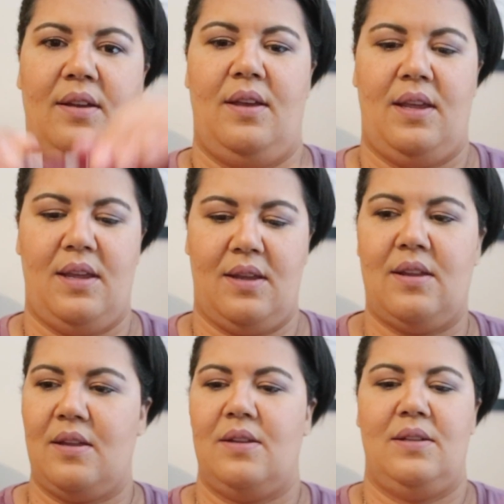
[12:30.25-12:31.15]

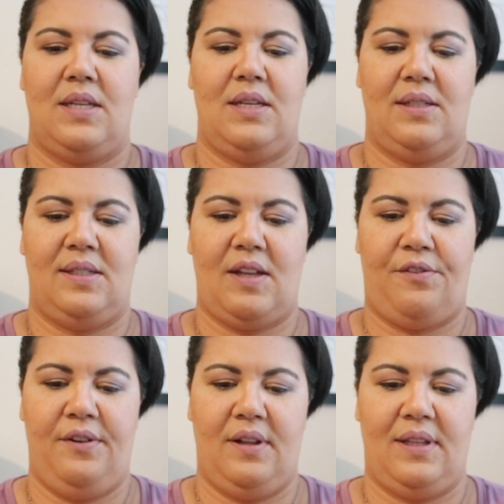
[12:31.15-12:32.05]
And it is
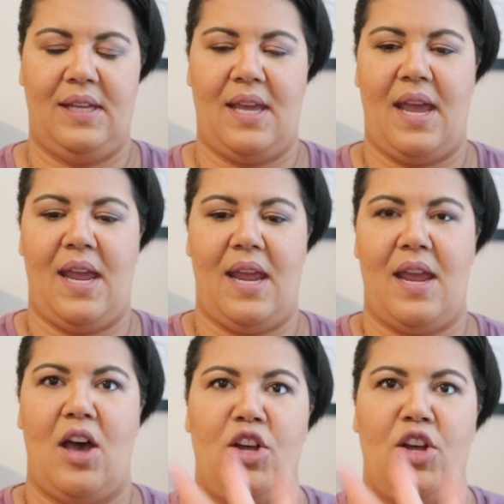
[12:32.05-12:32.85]
definitely a